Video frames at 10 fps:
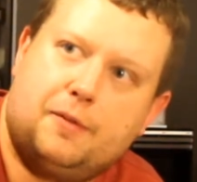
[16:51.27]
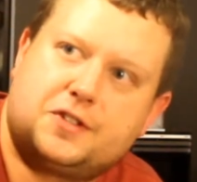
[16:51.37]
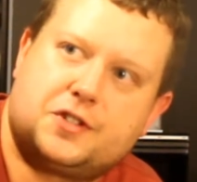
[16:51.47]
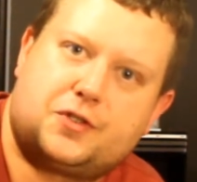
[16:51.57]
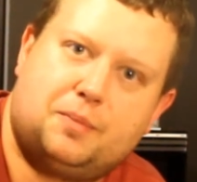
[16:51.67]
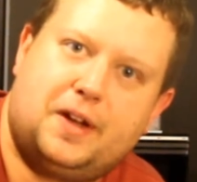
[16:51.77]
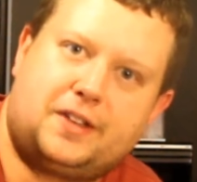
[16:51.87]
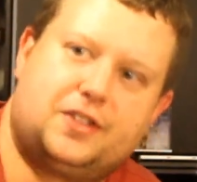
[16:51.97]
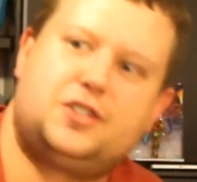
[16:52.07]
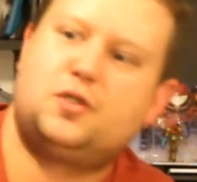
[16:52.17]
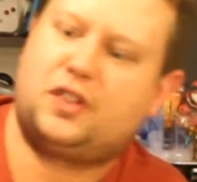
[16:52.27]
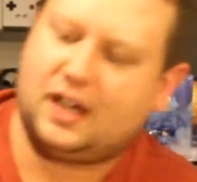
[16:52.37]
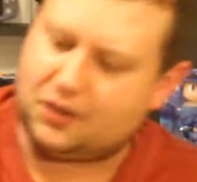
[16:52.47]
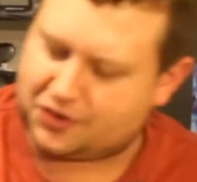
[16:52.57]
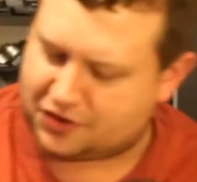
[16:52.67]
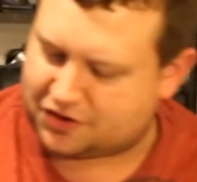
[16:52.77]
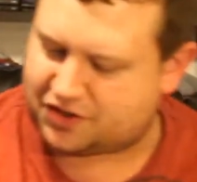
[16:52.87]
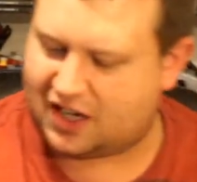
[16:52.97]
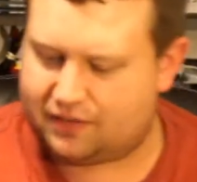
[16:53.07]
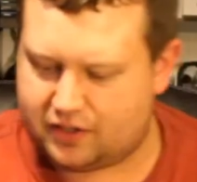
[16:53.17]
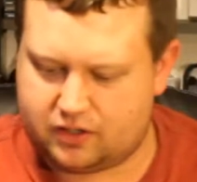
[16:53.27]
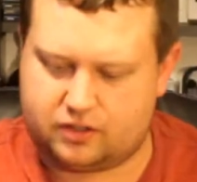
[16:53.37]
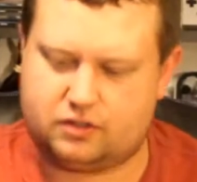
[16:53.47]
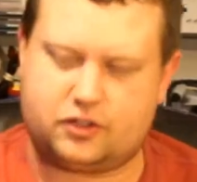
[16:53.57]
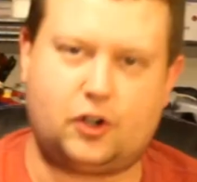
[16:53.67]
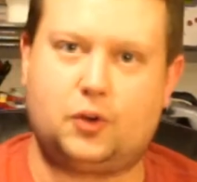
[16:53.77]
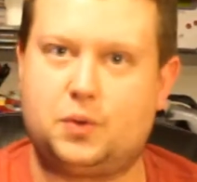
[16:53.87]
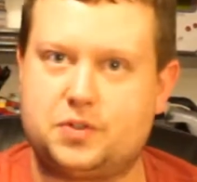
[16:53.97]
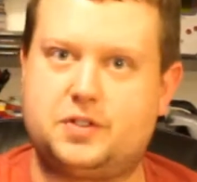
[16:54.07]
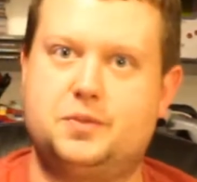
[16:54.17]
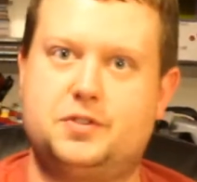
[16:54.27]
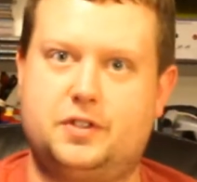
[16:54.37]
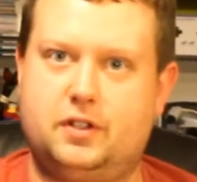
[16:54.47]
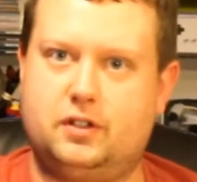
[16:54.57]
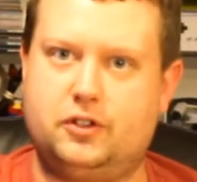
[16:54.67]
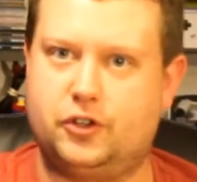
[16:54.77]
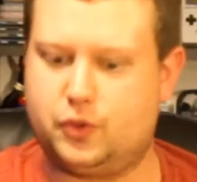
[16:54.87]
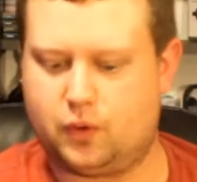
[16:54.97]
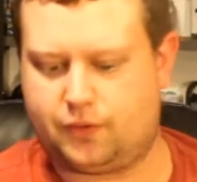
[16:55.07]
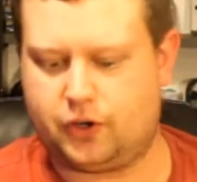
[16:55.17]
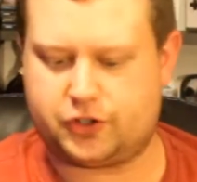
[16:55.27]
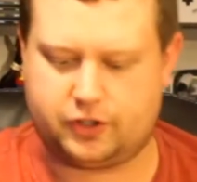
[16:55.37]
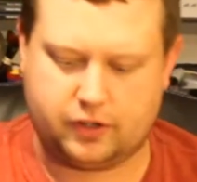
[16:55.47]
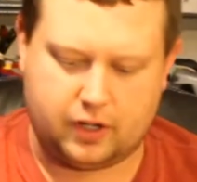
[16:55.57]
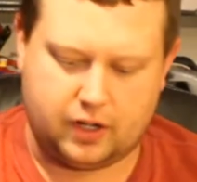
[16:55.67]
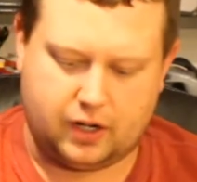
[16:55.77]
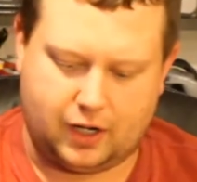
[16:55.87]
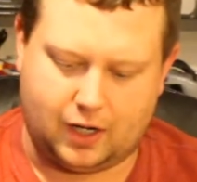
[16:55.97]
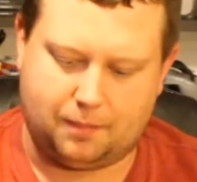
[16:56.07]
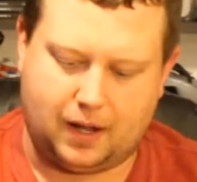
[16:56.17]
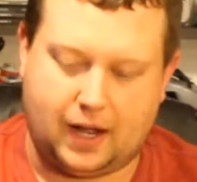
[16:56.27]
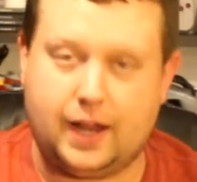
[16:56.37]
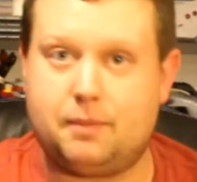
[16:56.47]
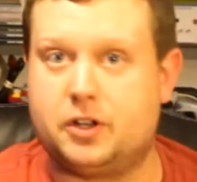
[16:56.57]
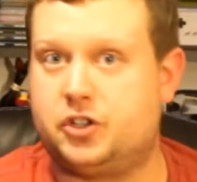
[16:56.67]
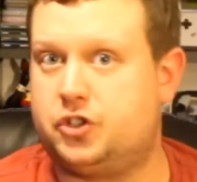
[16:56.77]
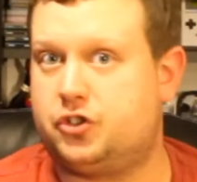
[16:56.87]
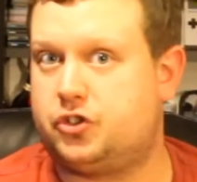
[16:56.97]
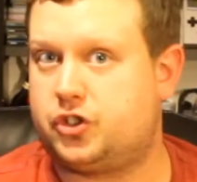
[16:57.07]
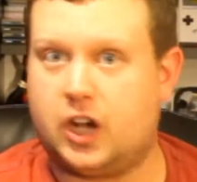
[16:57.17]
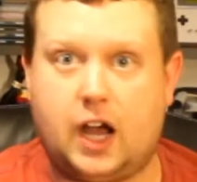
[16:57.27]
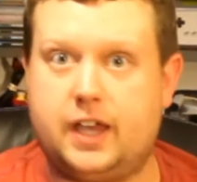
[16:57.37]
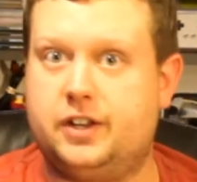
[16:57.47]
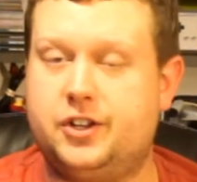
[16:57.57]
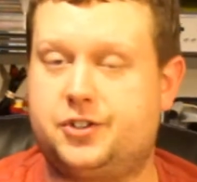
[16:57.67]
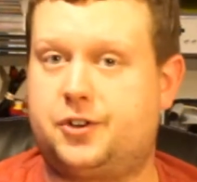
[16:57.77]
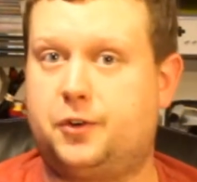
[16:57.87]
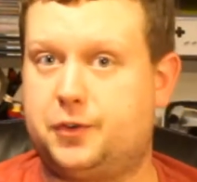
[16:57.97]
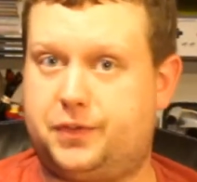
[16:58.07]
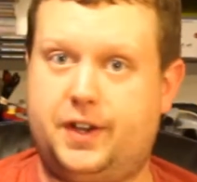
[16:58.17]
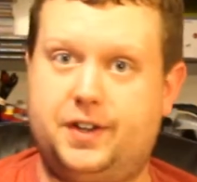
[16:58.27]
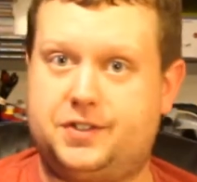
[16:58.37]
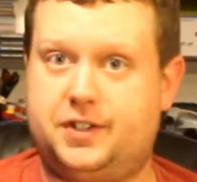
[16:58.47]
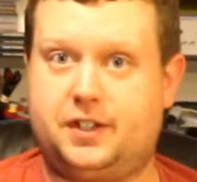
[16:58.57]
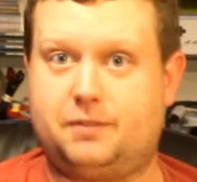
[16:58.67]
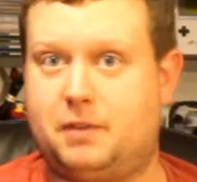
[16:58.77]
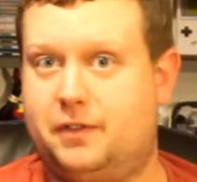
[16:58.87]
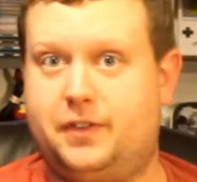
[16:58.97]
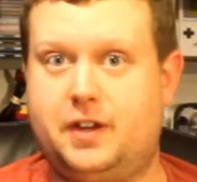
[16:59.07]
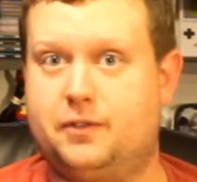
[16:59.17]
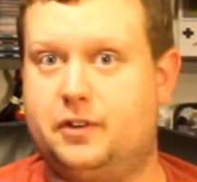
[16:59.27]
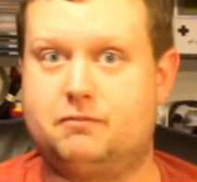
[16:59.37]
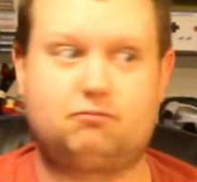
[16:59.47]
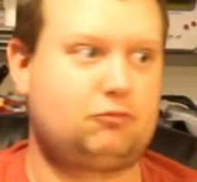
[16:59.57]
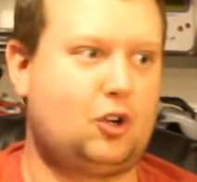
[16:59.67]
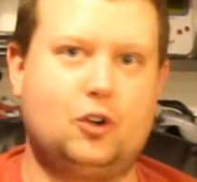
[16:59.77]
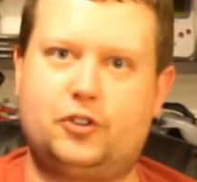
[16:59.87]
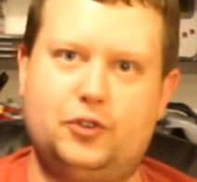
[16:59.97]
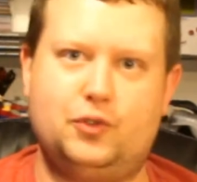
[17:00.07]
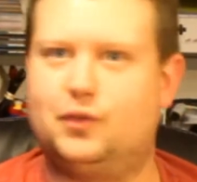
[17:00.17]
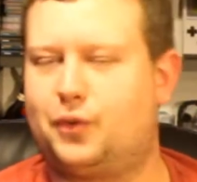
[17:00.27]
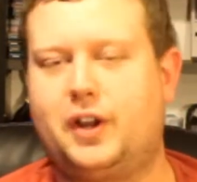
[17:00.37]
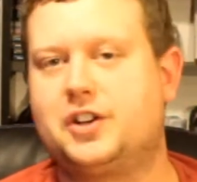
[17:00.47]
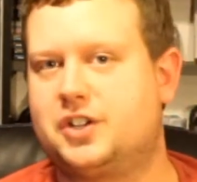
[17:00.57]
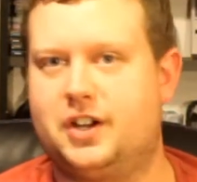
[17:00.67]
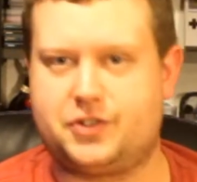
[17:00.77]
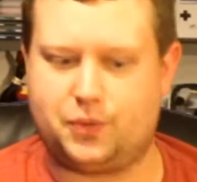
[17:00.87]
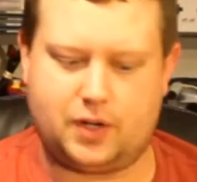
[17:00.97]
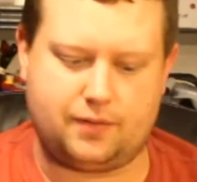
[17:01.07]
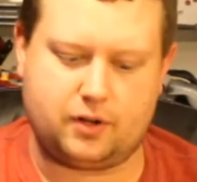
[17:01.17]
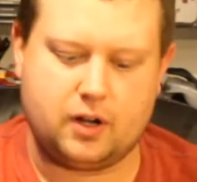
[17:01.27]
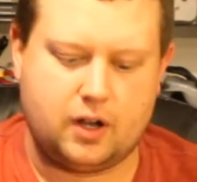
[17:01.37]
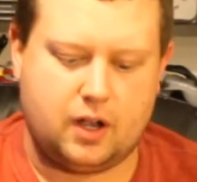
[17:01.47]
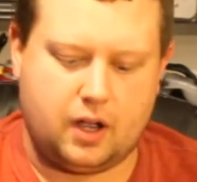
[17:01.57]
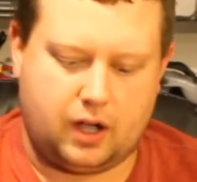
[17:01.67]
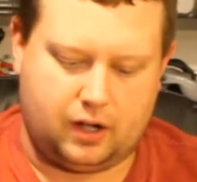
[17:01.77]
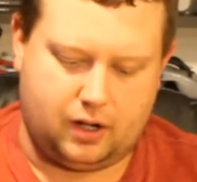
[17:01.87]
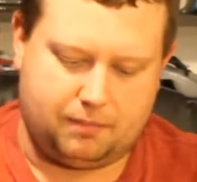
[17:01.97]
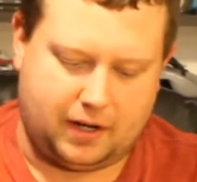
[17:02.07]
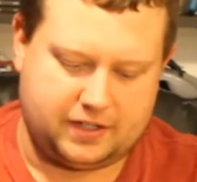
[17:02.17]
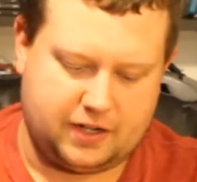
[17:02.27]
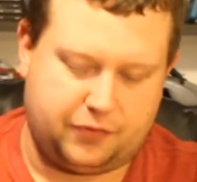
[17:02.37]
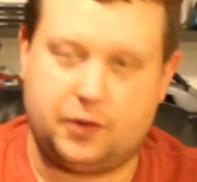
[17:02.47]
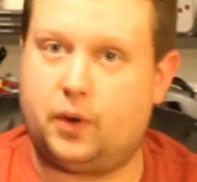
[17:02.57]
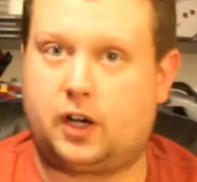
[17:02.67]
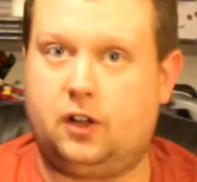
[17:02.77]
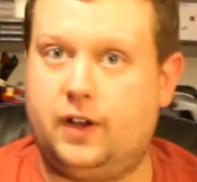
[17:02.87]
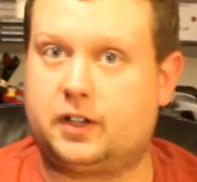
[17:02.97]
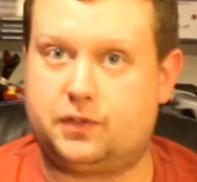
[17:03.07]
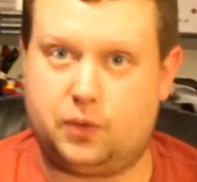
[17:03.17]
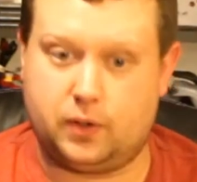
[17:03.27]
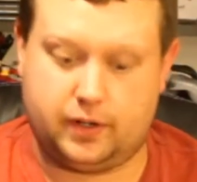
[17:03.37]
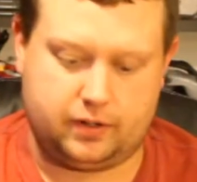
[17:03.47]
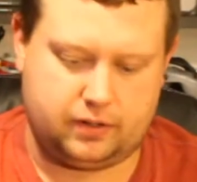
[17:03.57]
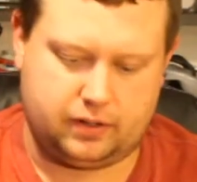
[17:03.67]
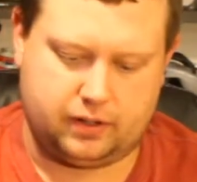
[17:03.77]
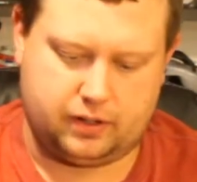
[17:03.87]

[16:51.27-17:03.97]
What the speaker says: This is from like the 2007 Turtles. It was the newer version. I am a giant Ninja Turtles fan. It's like my favorite cartoon franchise or whatever. I definitely want to collect for it